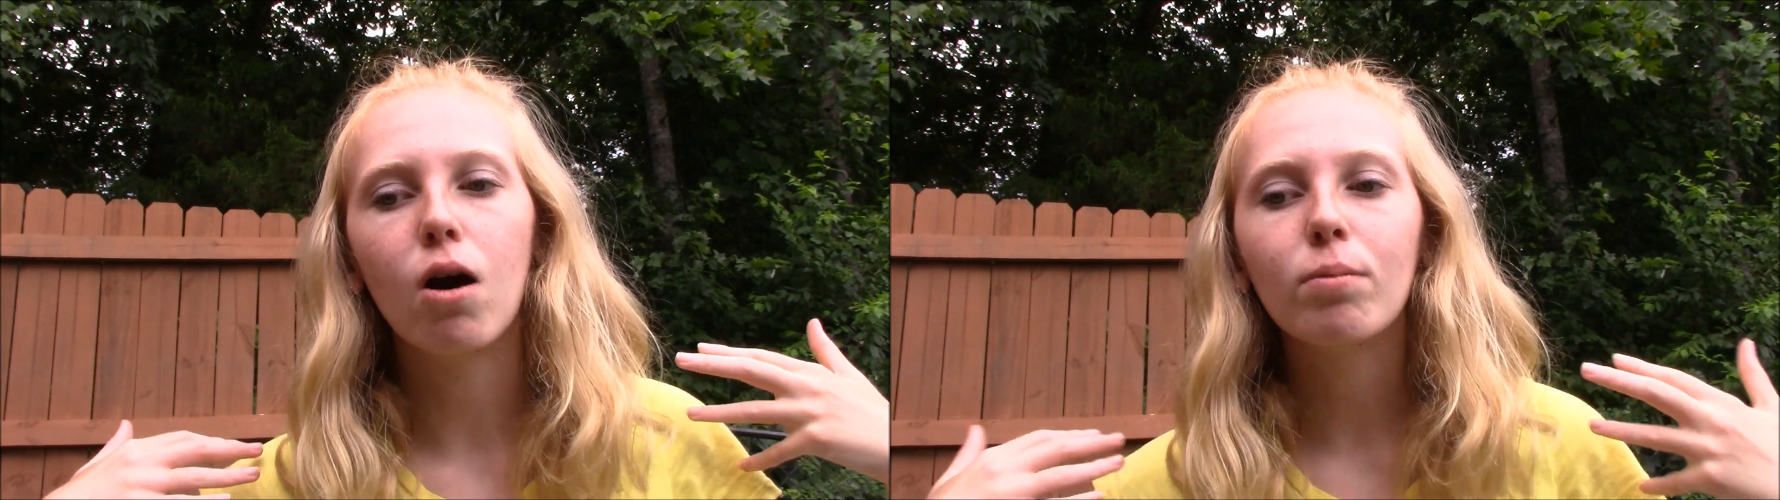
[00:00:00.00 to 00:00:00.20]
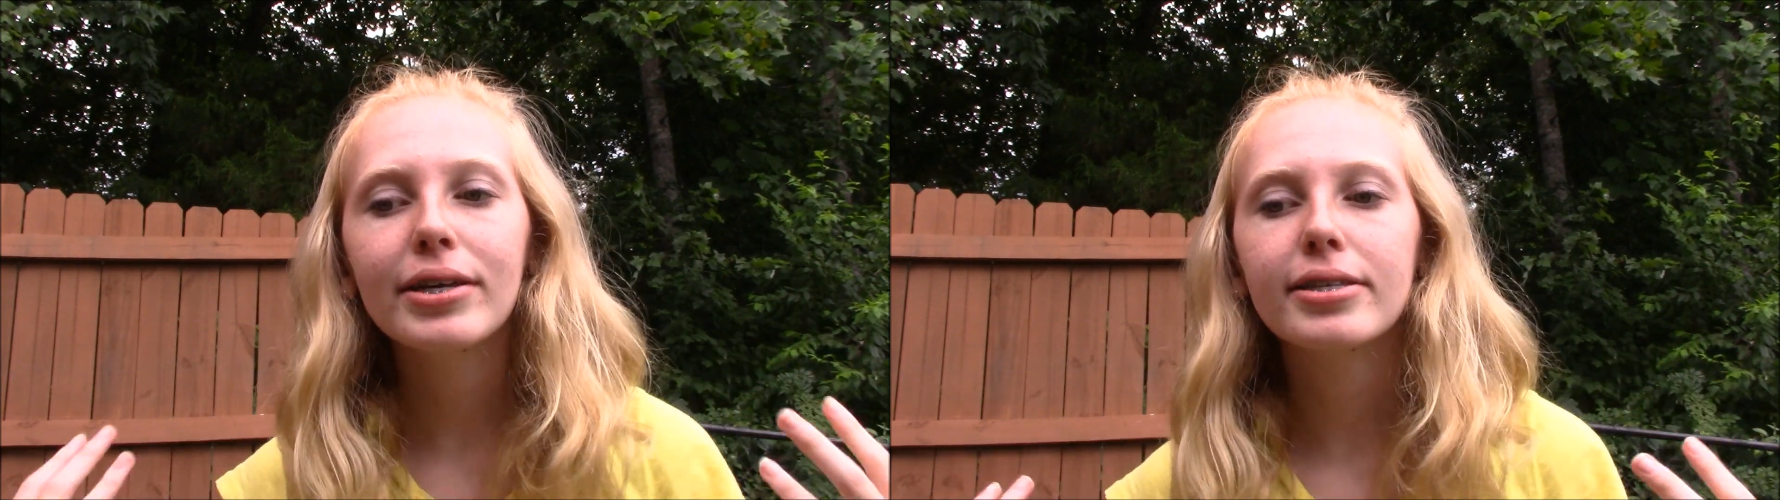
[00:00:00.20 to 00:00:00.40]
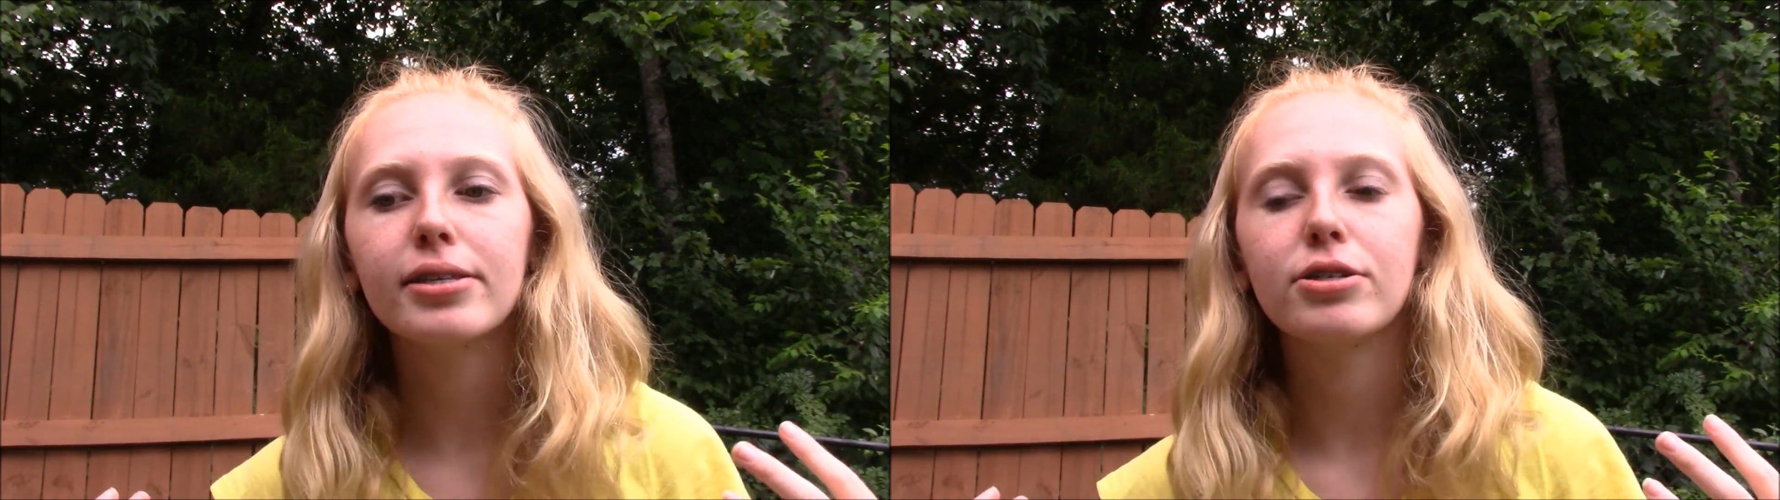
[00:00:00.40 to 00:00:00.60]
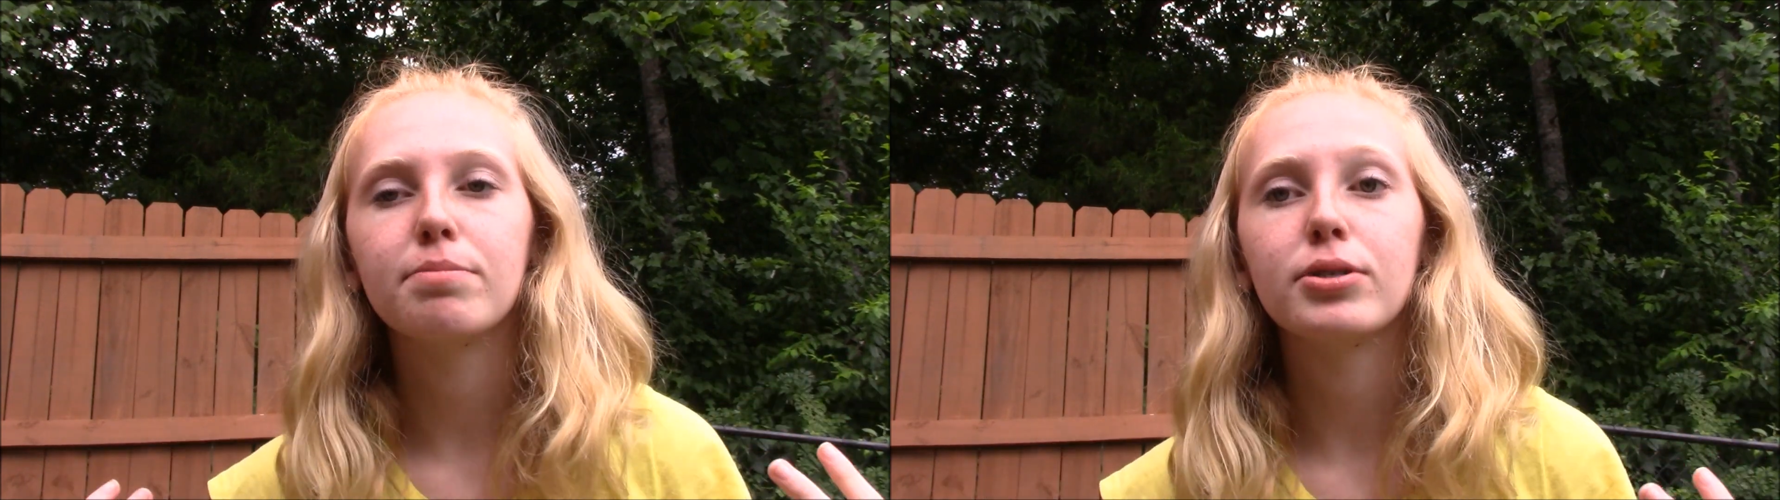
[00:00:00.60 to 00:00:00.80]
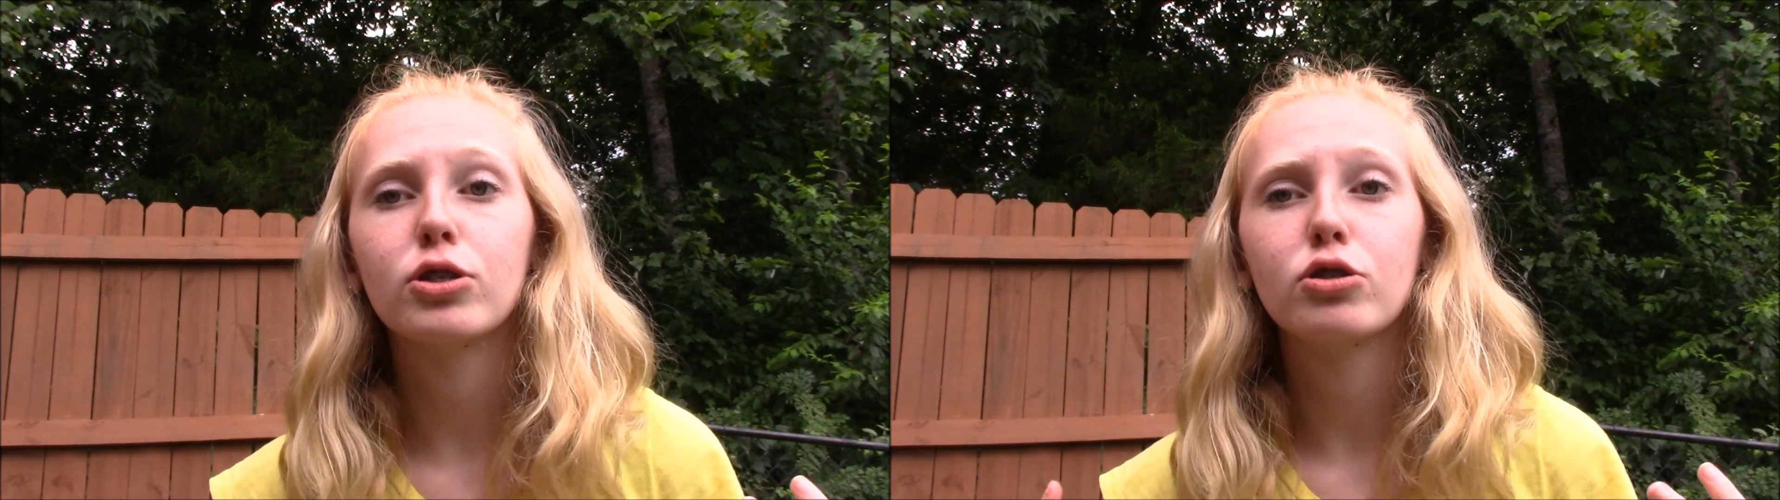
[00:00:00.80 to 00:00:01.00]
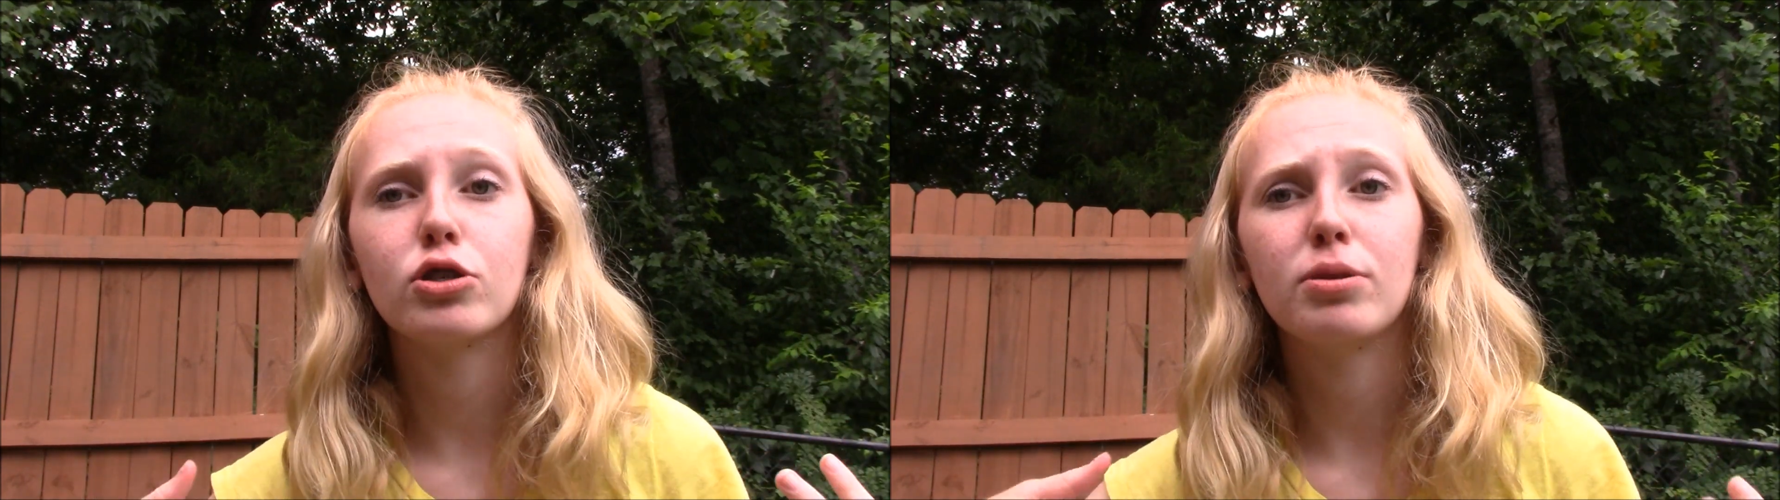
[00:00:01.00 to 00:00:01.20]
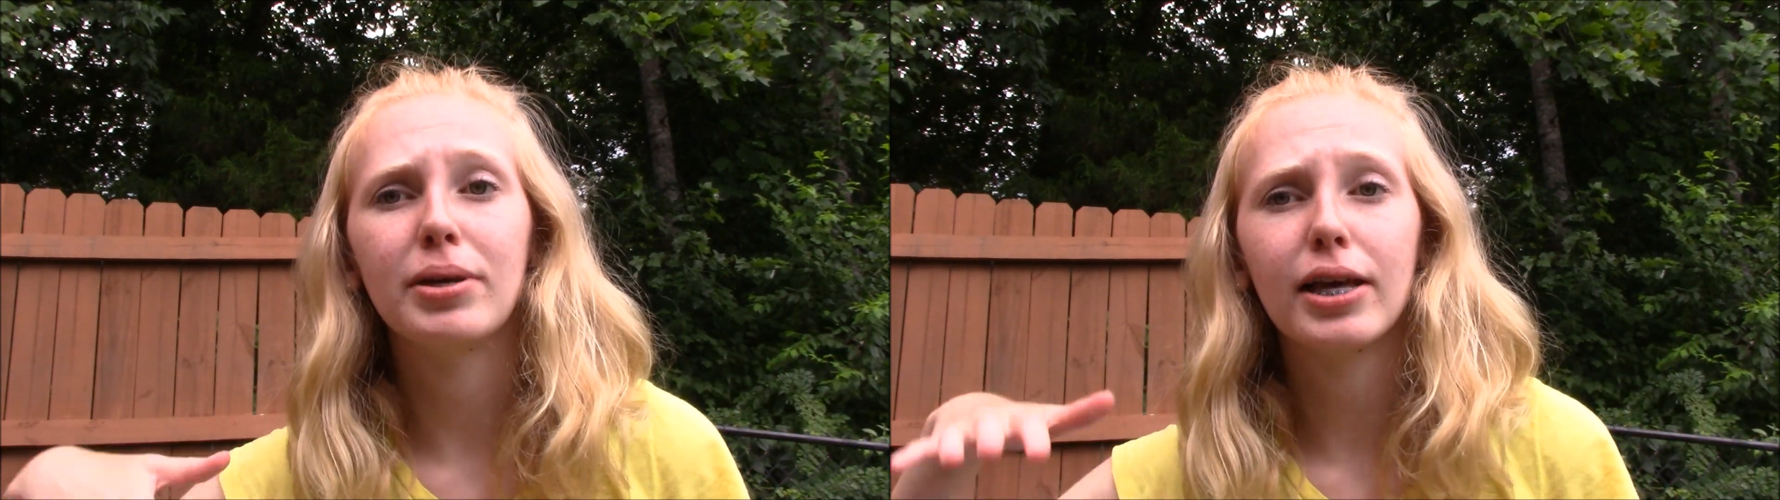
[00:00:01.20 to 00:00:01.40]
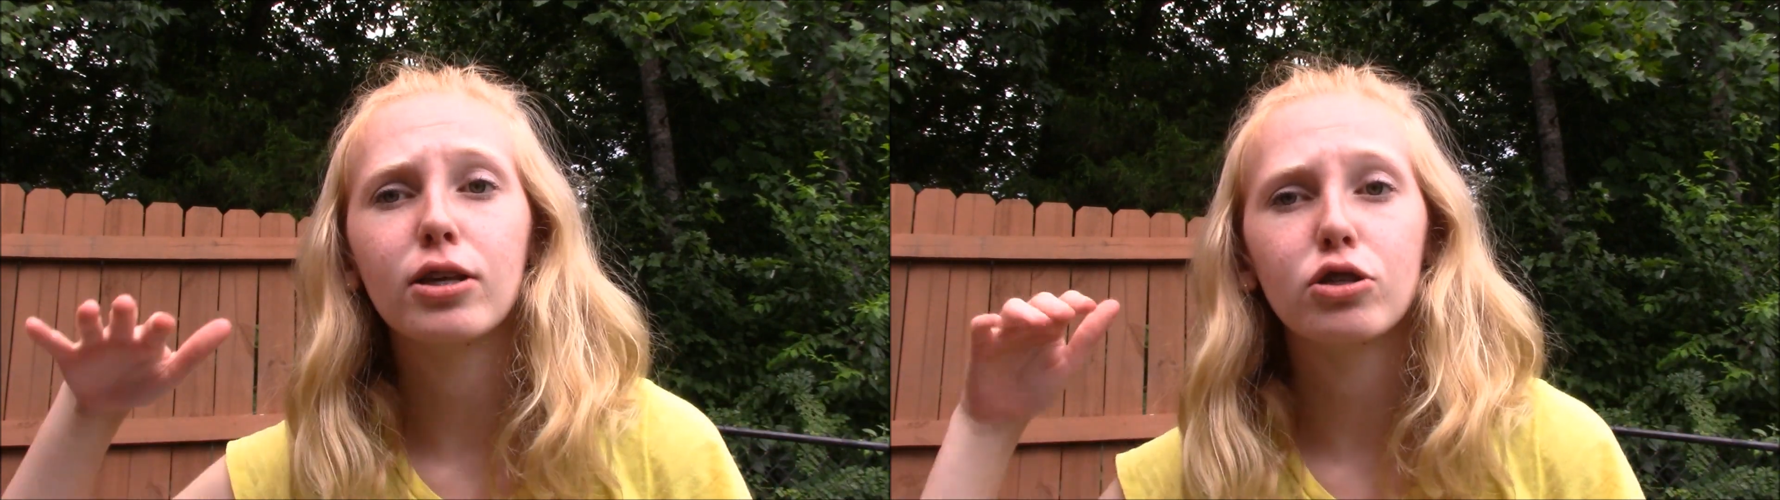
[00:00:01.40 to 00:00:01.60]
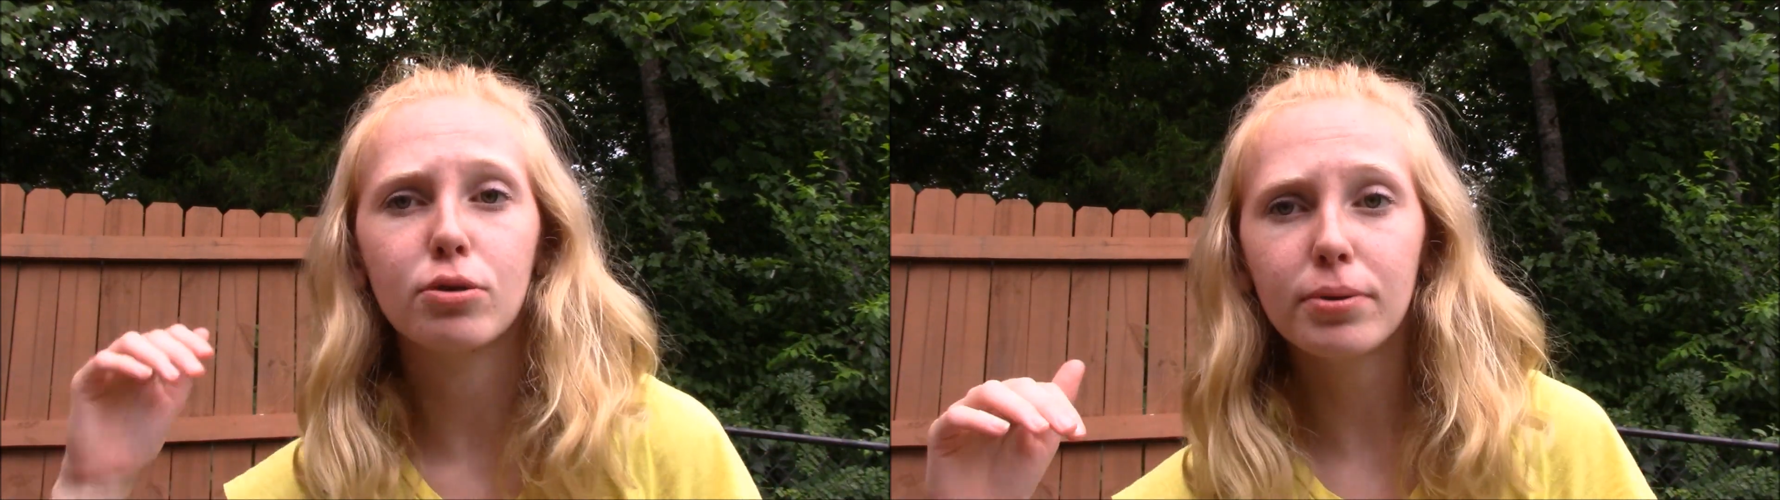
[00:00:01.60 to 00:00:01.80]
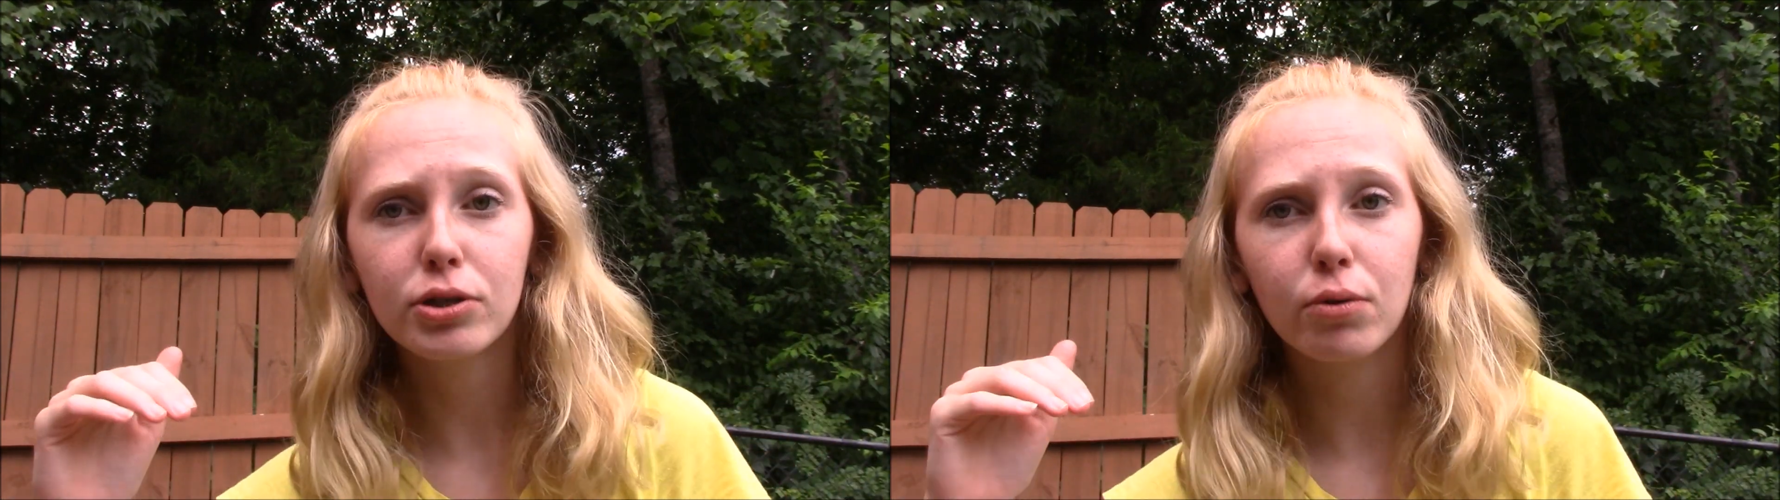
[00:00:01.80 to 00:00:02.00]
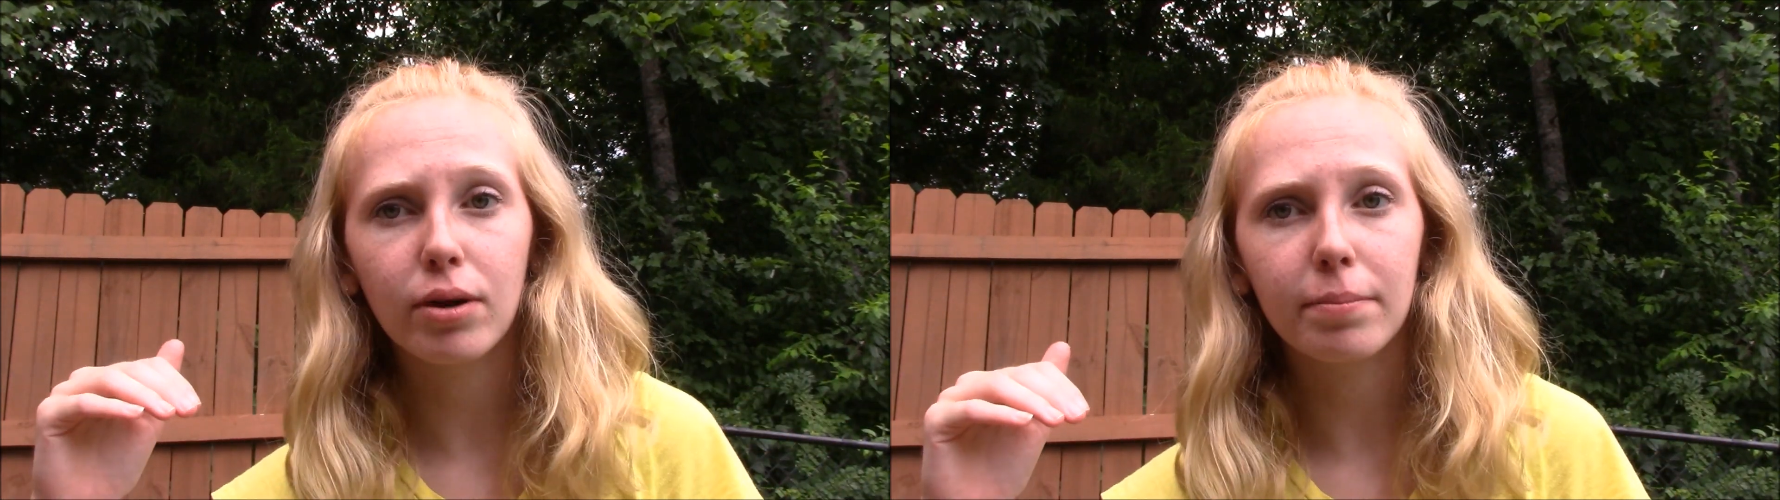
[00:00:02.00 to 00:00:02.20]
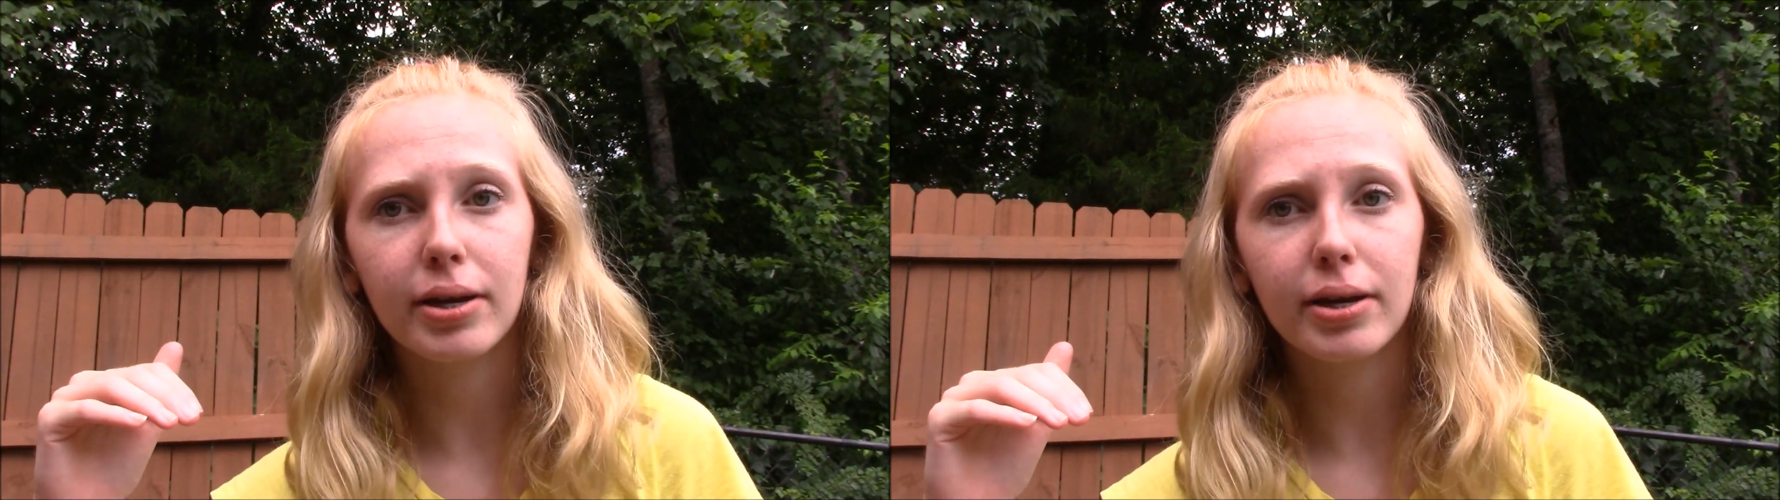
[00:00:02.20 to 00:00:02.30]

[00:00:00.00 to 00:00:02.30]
always think that gymnasts are supposed to be like super short,